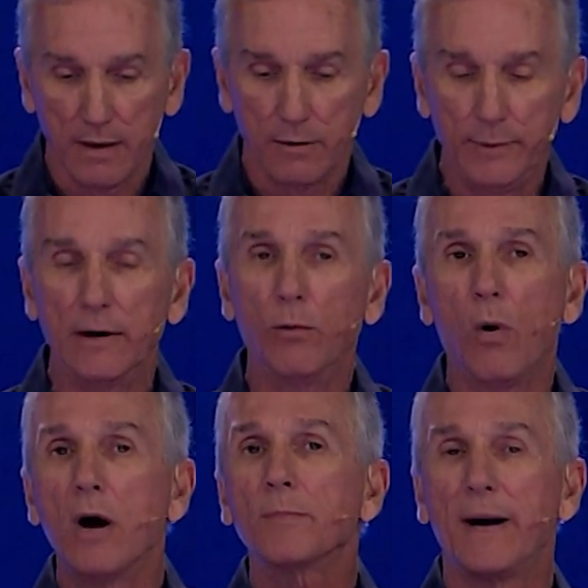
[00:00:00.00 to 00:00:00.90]
we don't
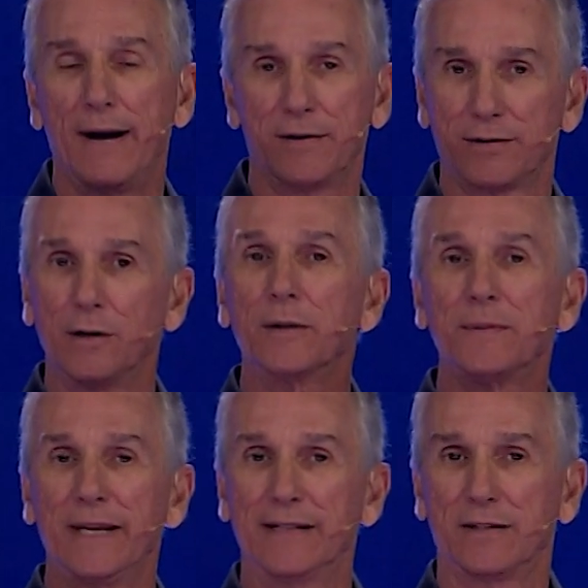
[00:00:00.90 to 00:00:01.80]
walk by our
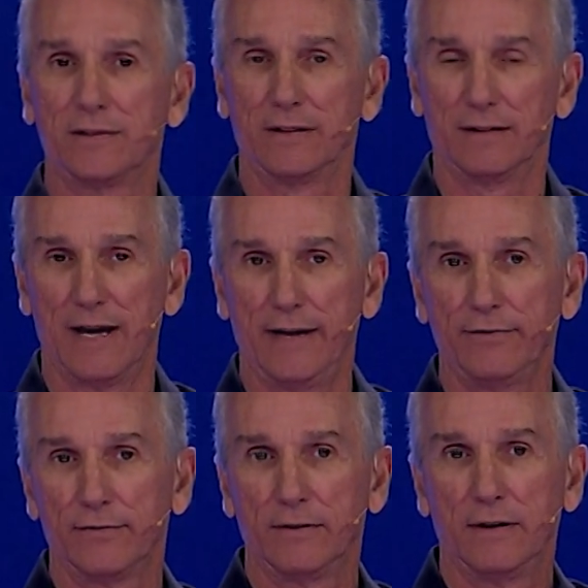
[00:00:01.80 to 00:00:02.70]
circumstances in
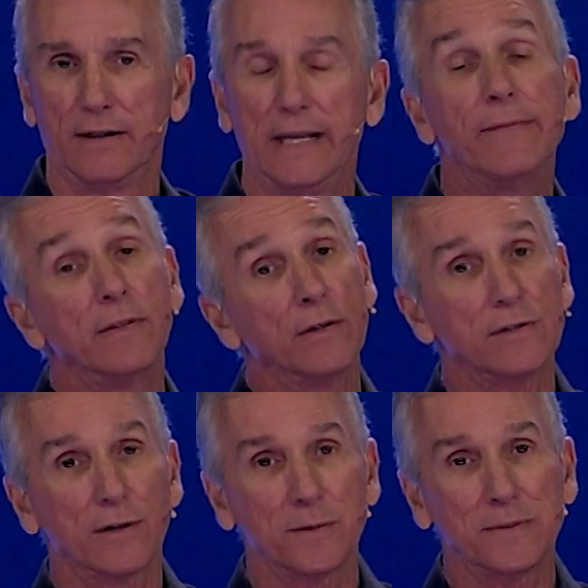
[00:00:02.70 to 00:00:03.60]
life, even though
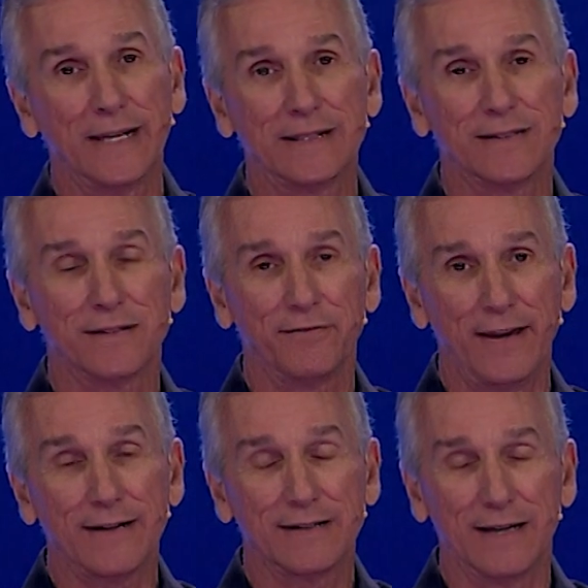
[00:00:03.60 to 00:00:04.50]
circumstances
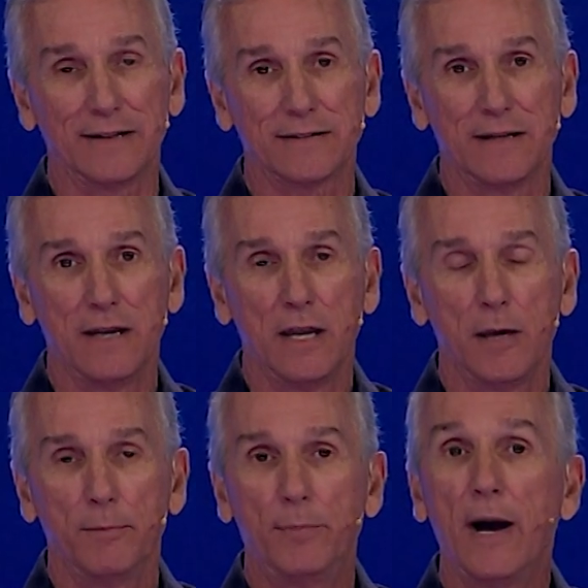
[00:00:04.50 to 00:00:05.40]
affect us.
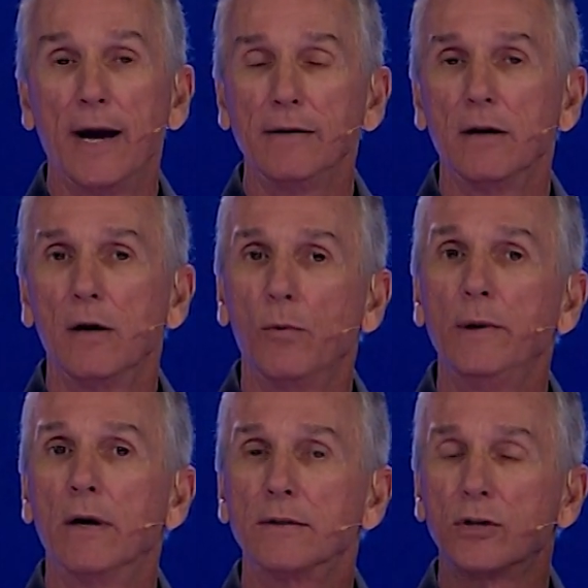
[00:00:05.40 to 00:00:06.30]
But
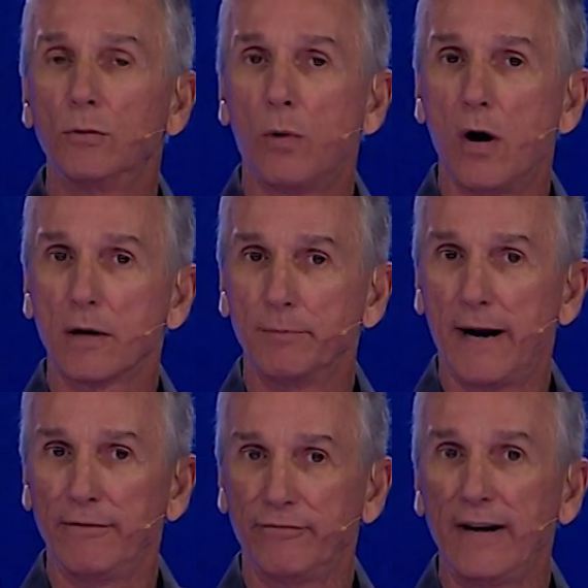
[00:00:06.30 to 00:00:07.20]
we are to walk
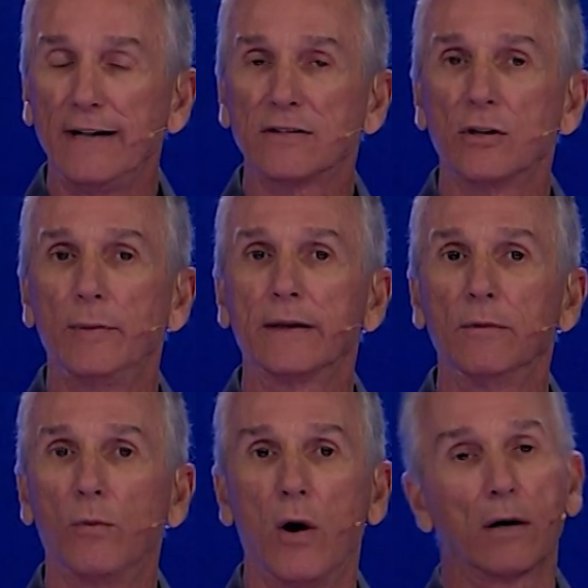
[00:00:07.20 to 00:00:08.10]
by faith so we
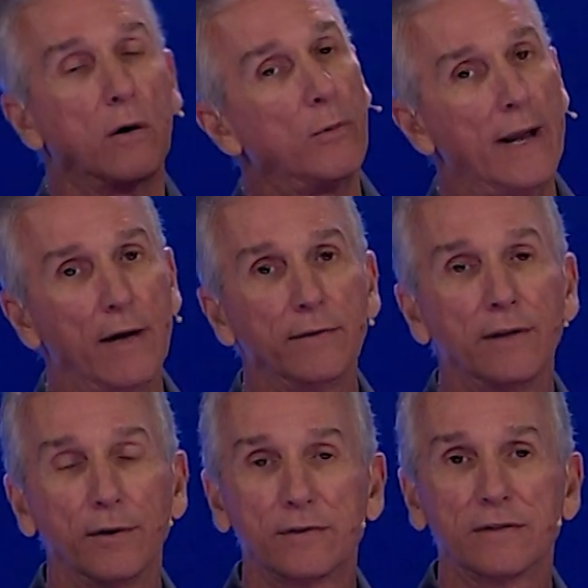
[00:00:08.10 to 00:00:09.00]
can walk around
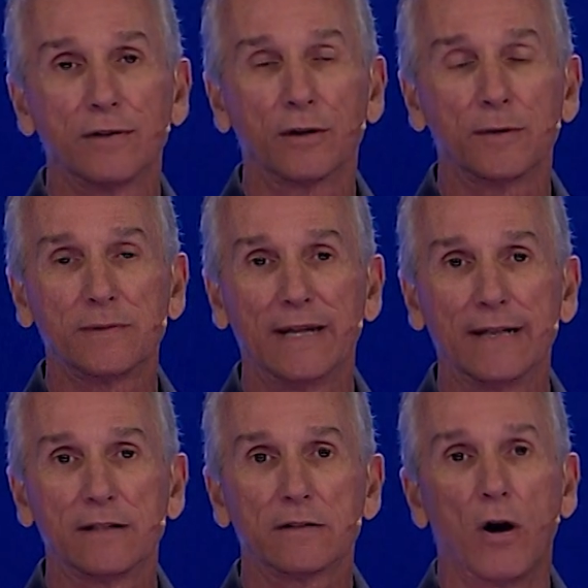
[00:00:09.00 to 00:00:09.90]
those
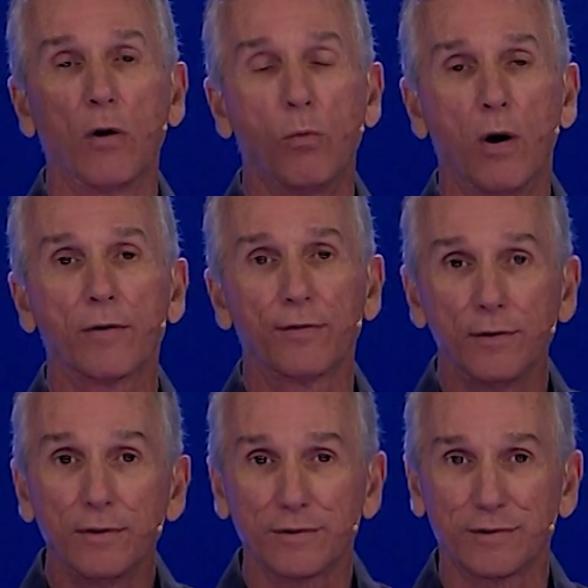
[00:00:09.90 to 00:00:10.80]
circumstances or walk
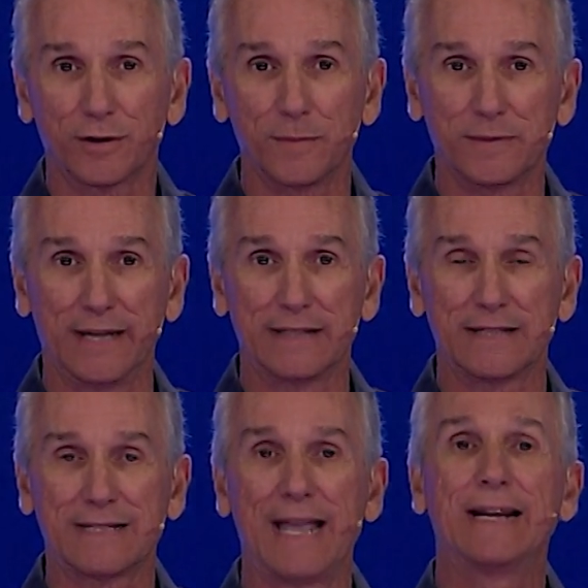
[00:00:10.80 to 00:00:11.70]
through those
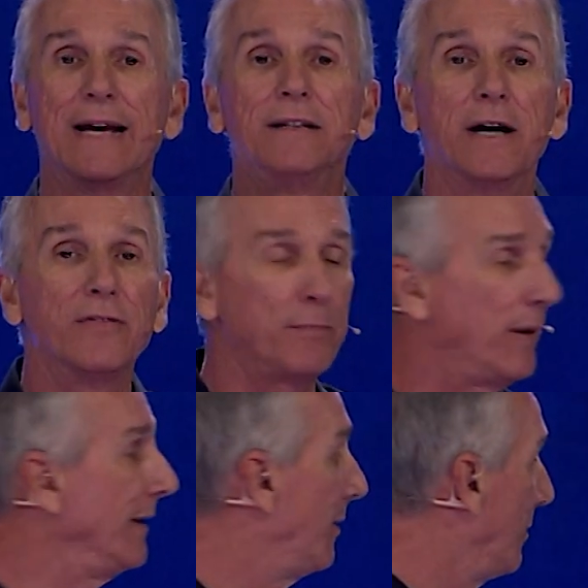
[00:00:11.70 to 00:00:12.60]
circumstances. And I love the
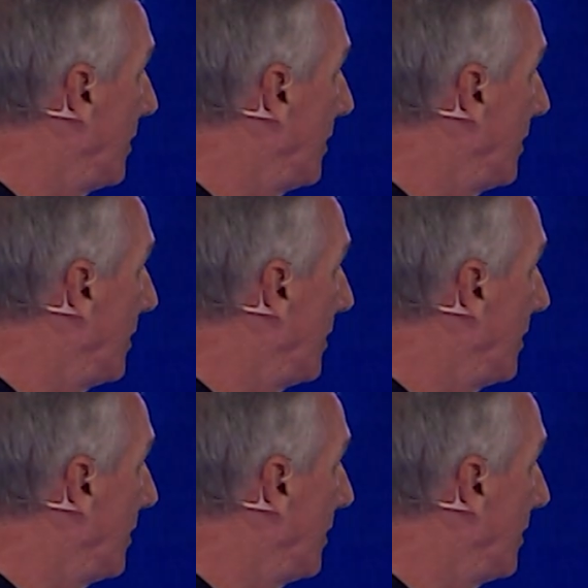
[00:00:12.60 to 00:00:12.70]
play on